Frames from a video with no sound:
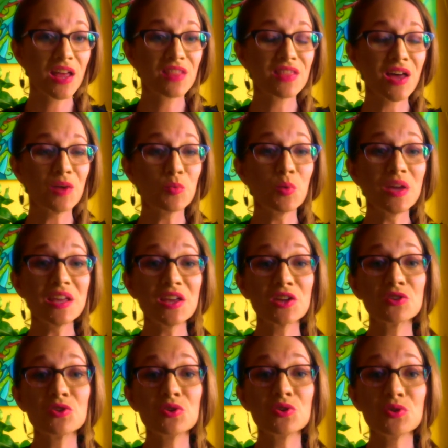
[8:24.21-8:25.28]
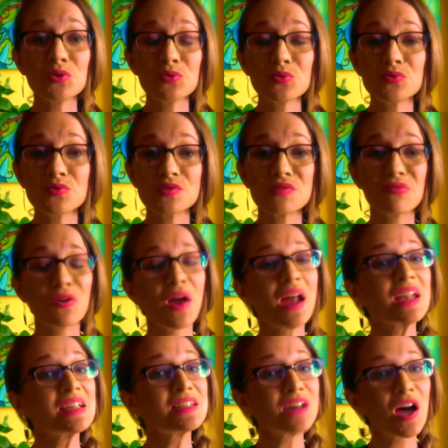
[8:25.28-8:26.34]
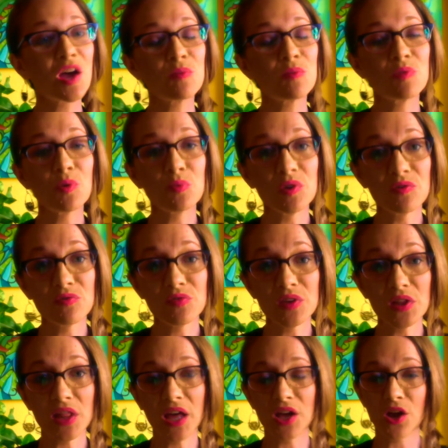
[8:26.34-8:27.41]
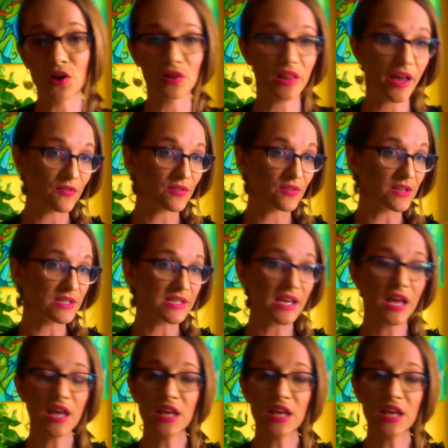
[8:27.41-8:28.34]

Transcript: that we can use for any time that we feel like our life is